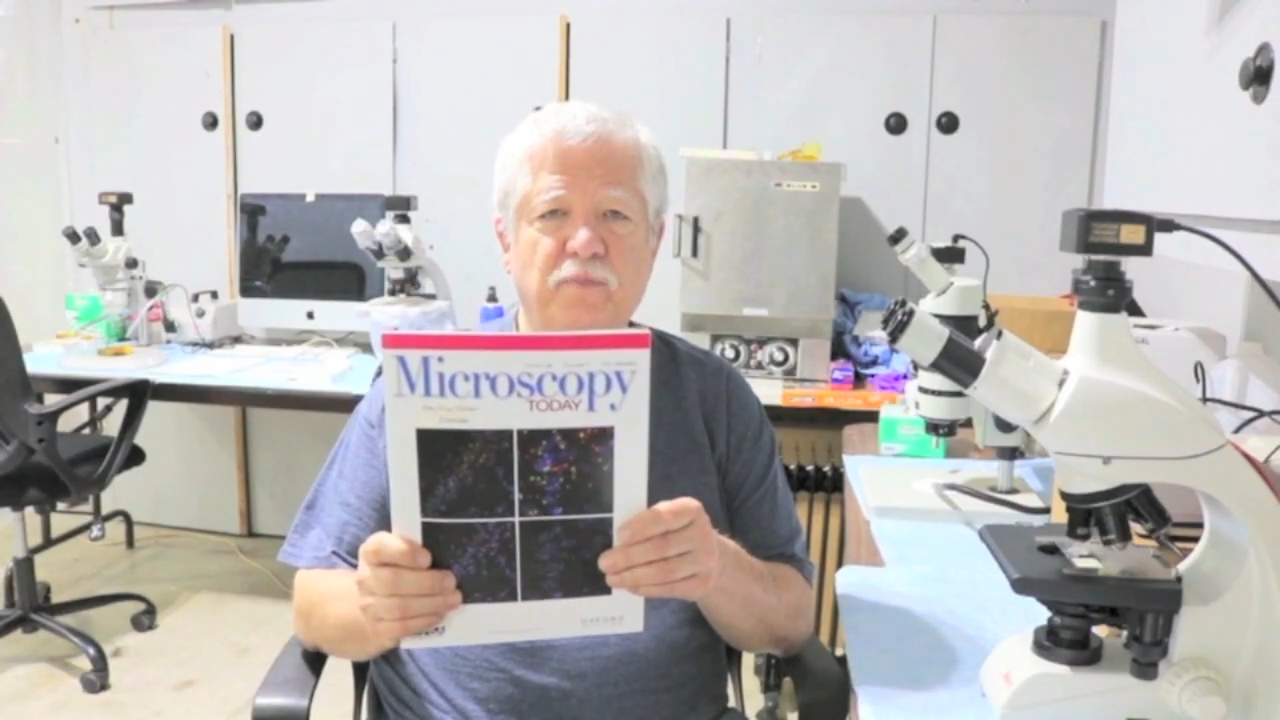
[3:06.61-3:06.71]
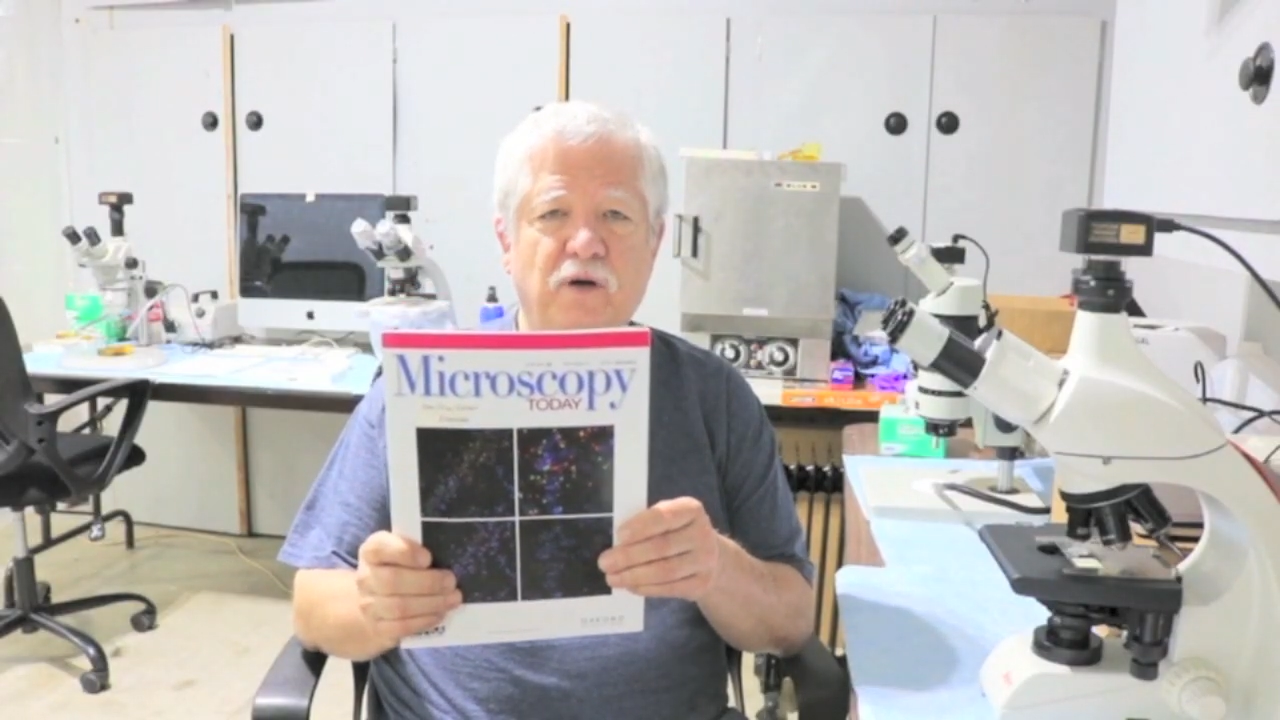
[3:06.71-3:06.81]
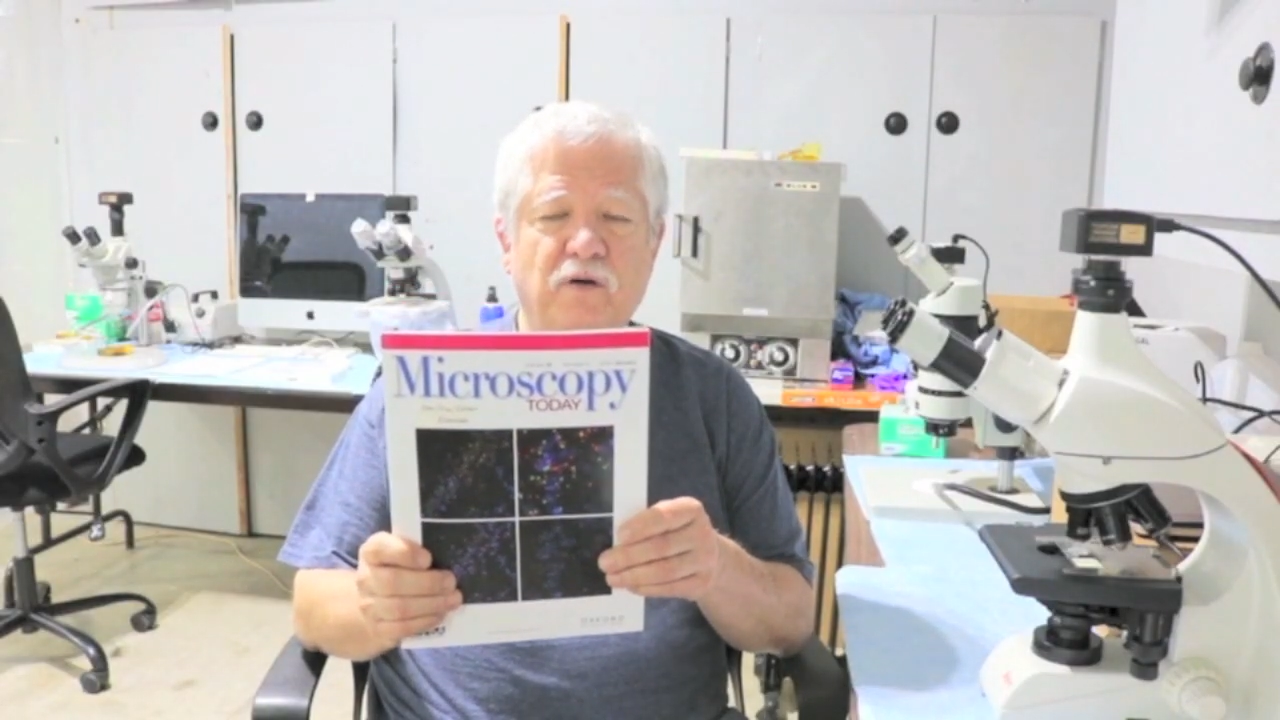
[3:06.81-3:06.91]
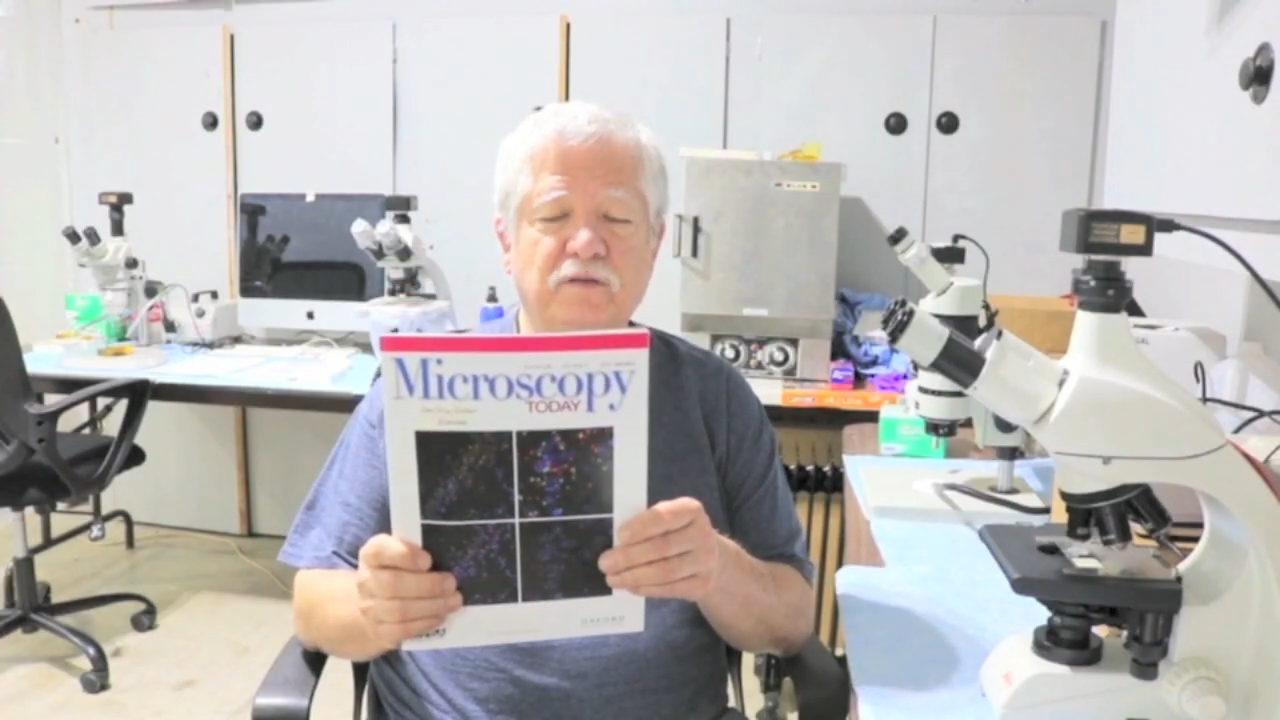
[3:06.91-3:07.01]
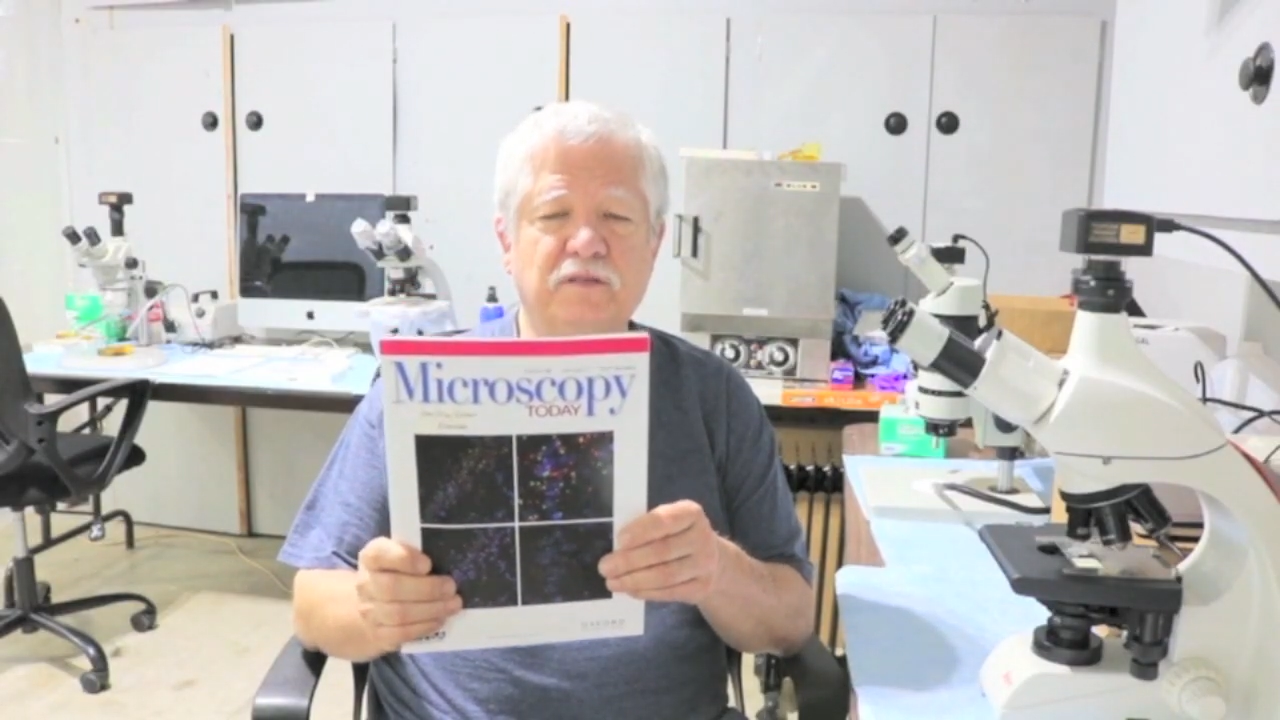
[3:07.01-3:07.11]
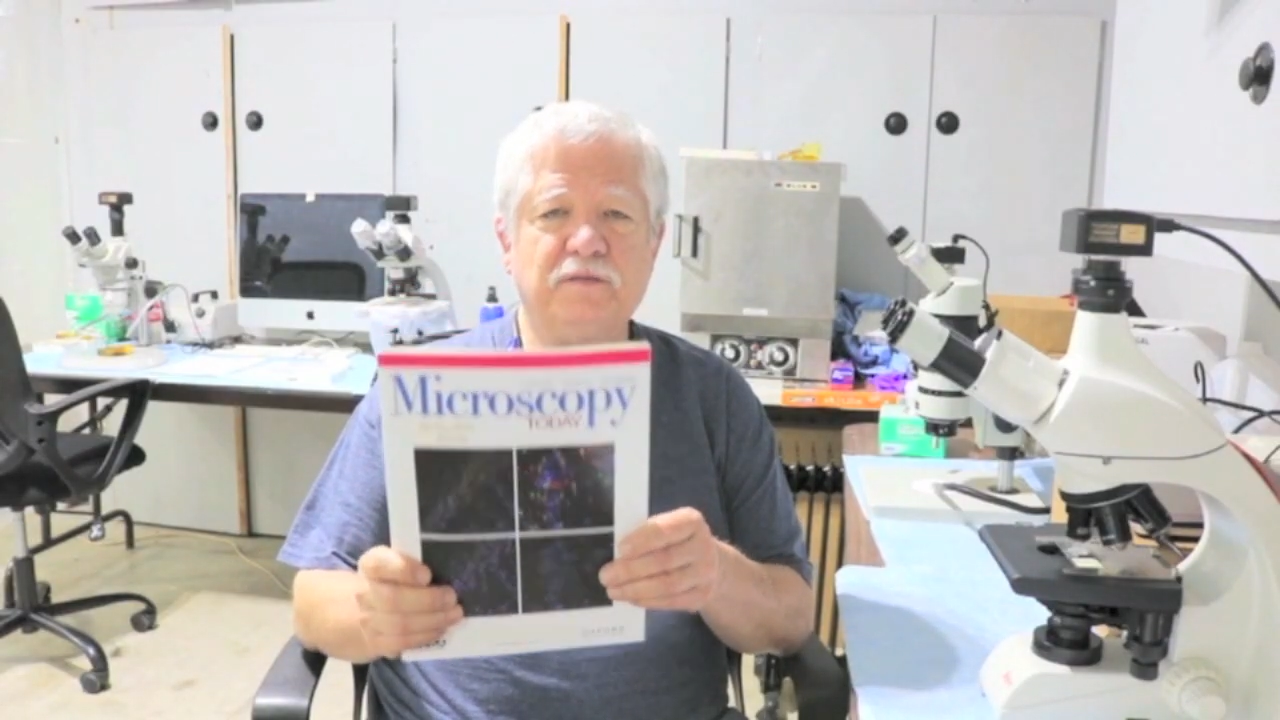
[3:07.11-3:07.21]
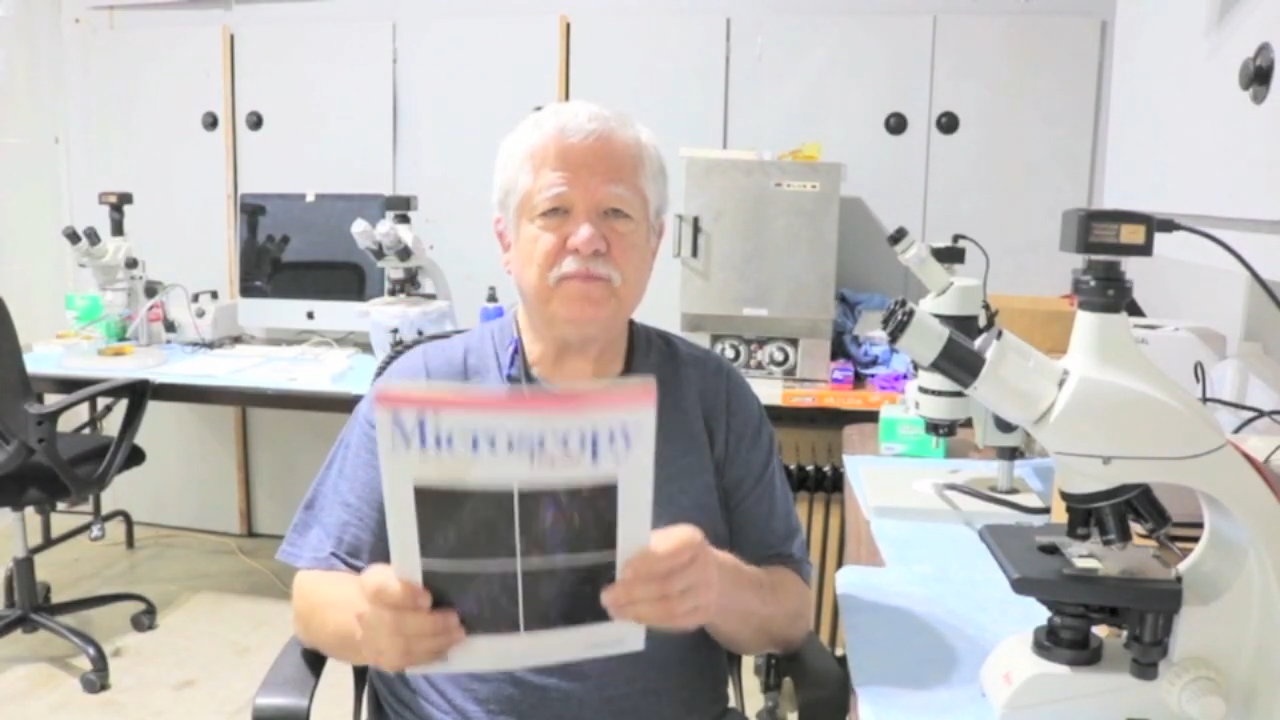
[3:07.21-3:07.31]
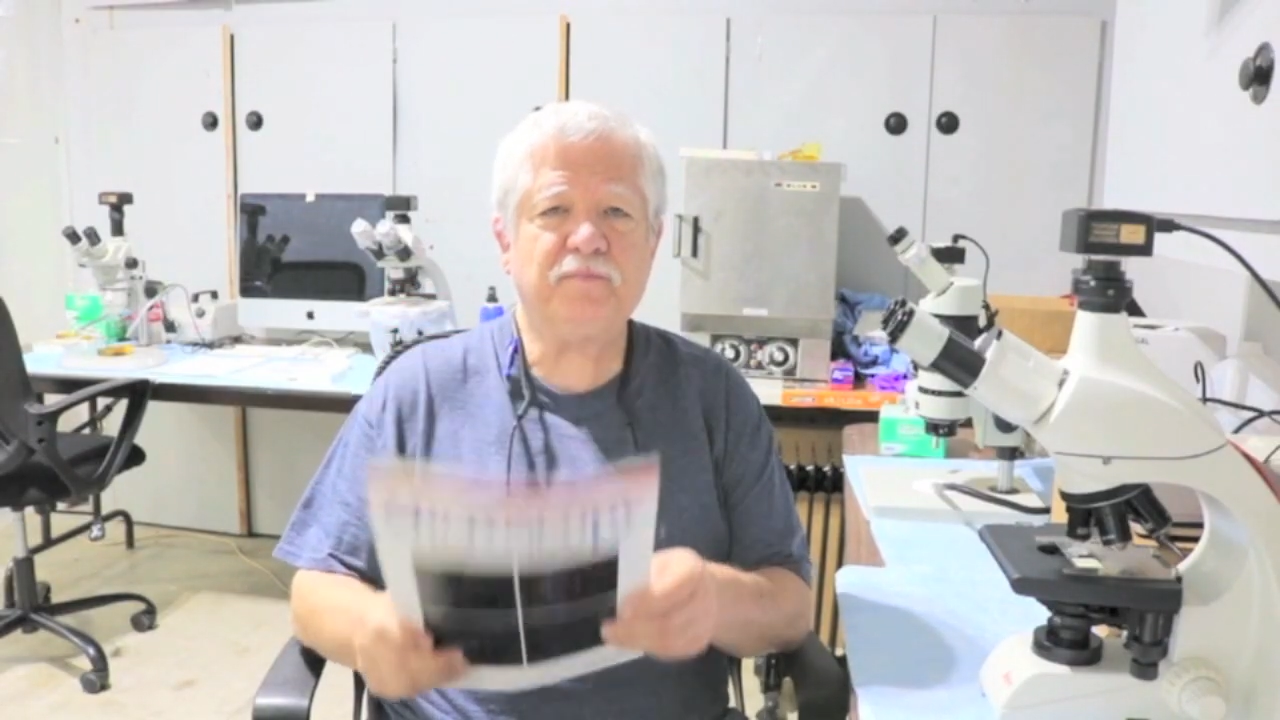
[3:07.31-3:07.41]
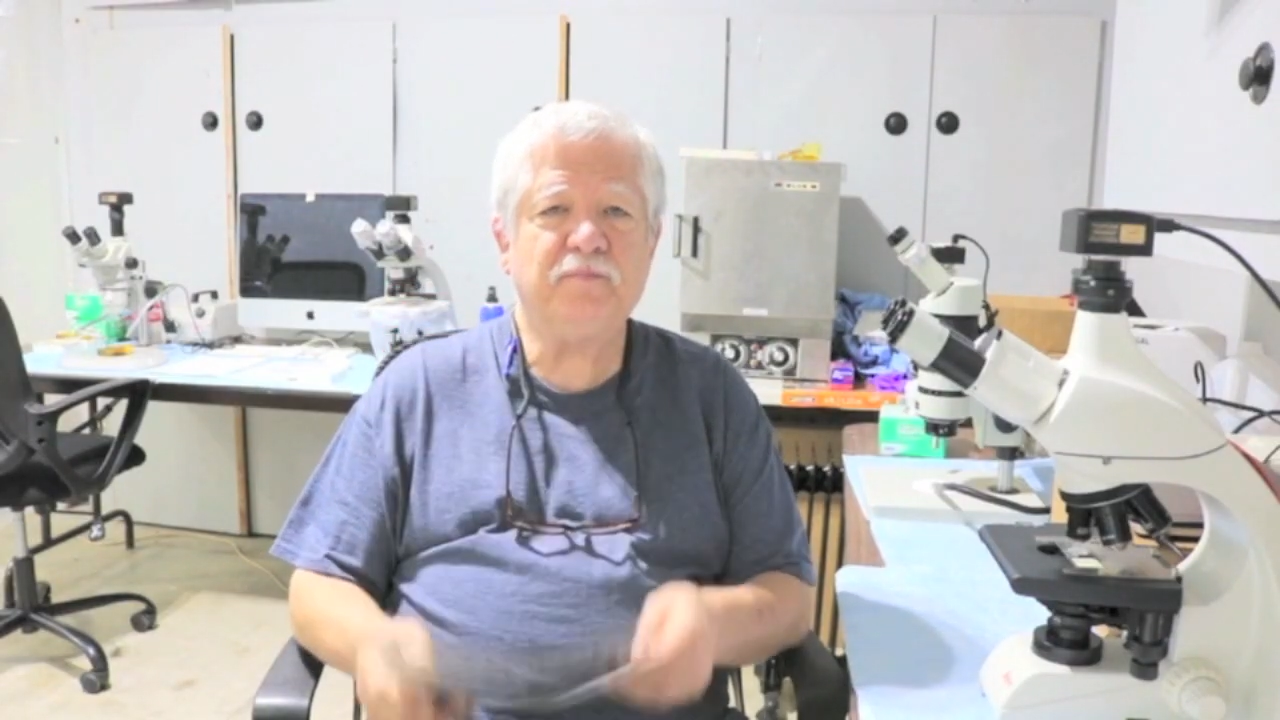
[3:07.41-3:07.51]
bones.